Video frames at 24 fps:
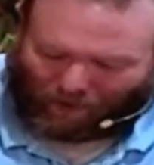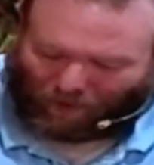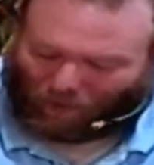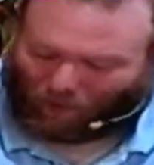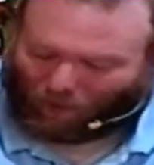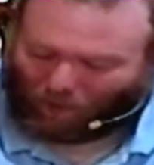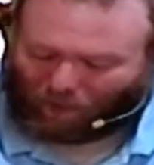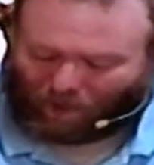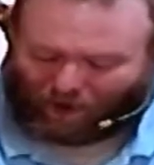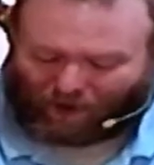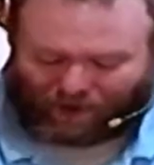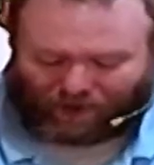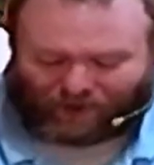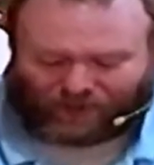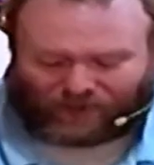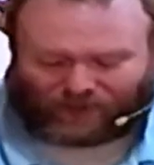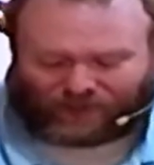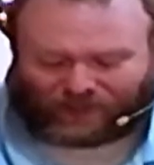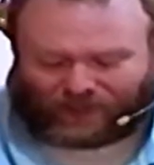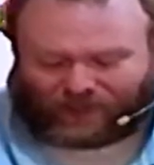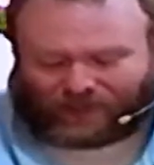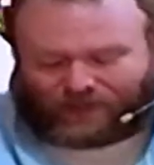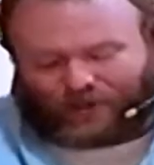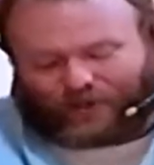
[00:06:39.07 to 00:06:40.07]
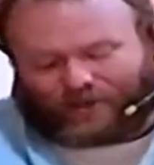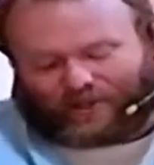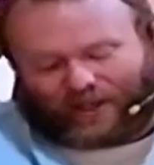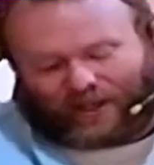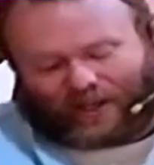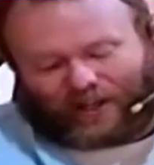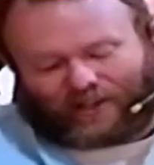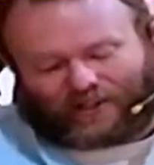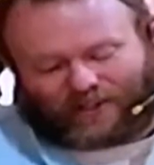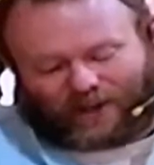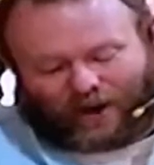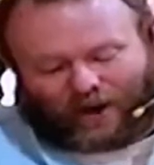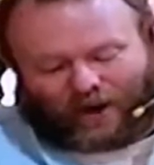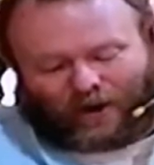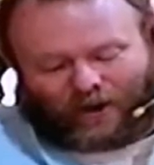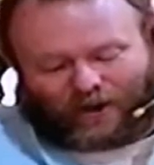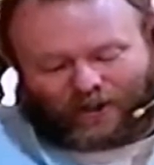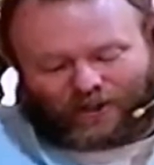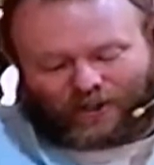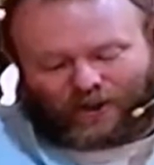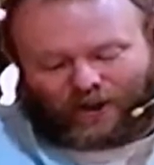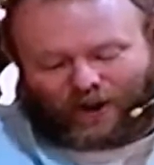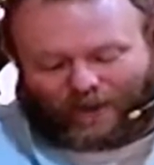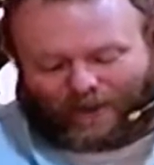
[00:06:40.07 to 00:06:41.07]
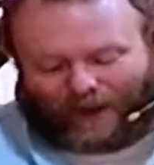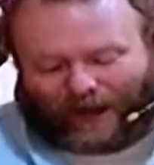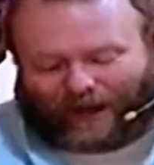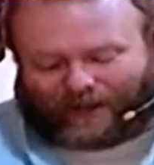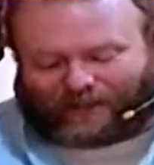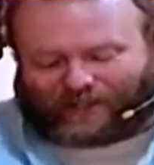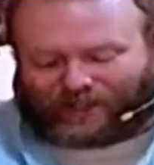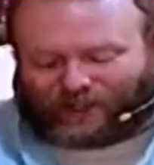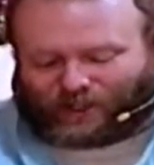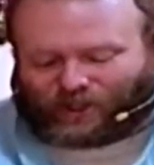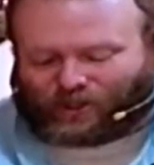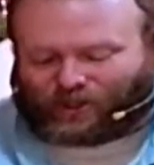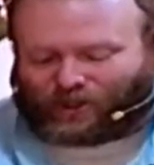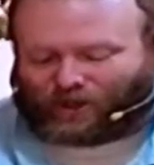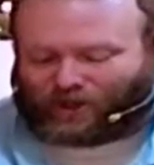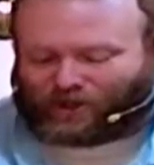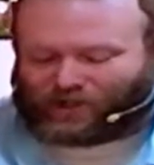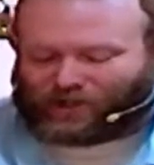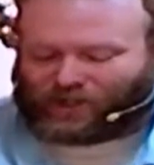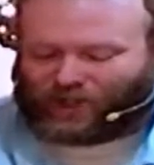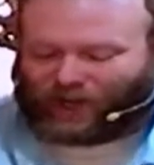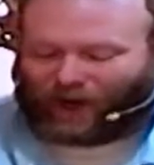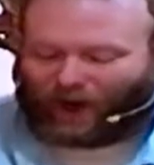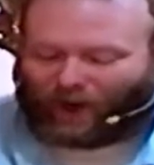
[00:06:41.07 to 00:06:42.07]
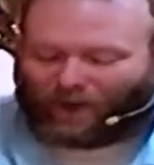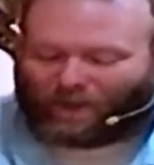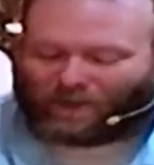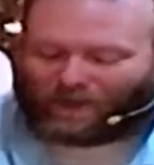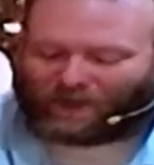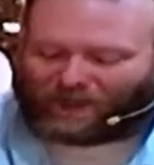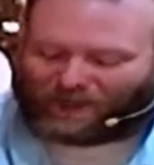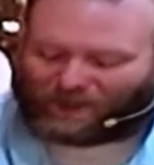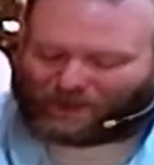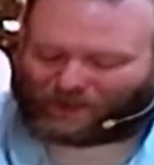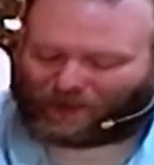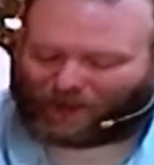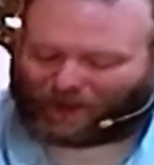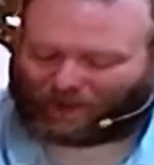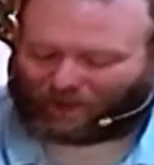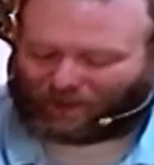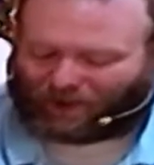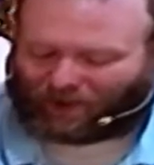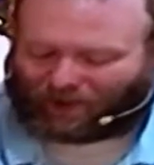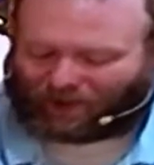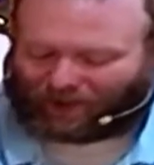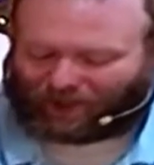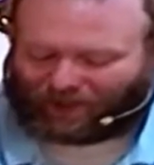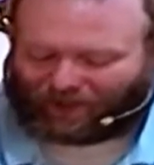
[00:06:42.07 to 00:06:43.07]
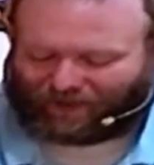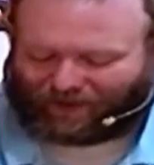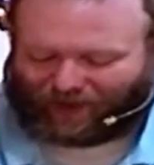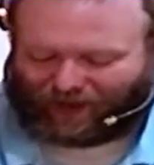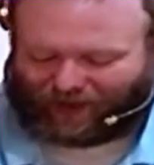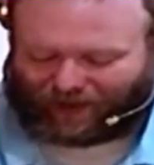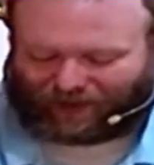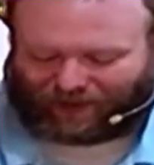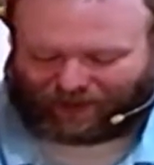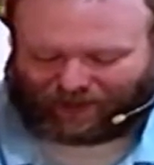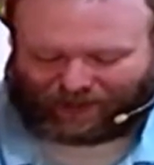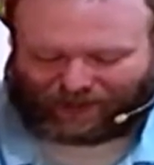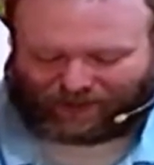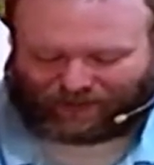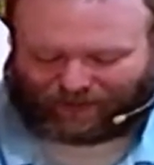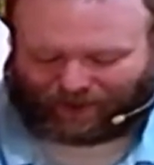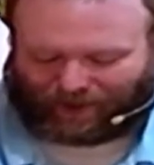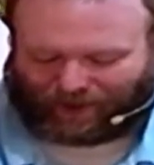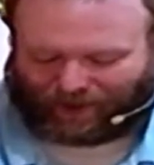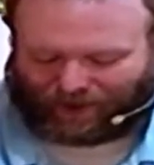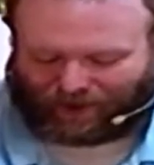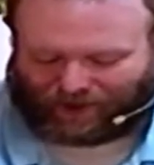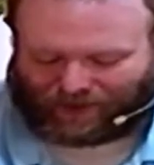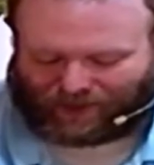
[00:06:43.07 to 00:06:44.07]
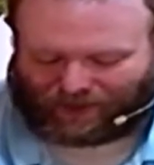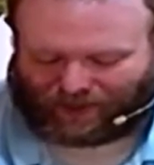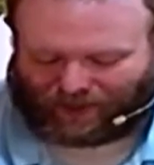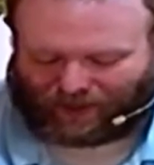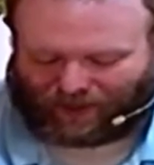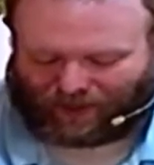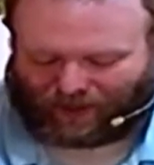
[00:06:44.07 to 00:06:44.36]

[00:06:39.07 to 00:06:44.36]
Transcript: Well, brothers and sisters, it is our job as the church to help these people alleviate these fears,